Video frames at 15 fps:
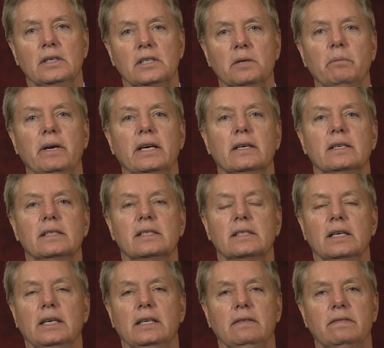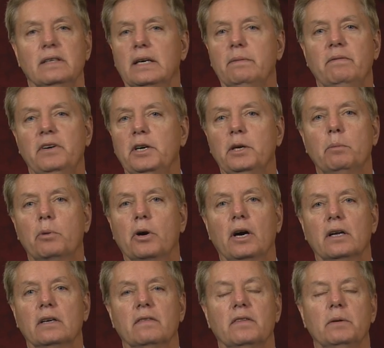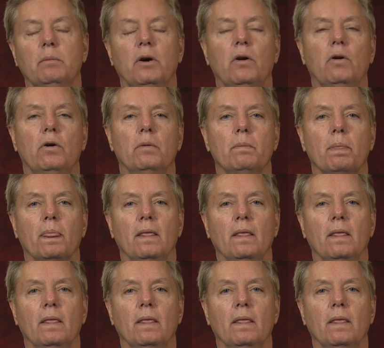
to make us safe. I'm very proud of them all.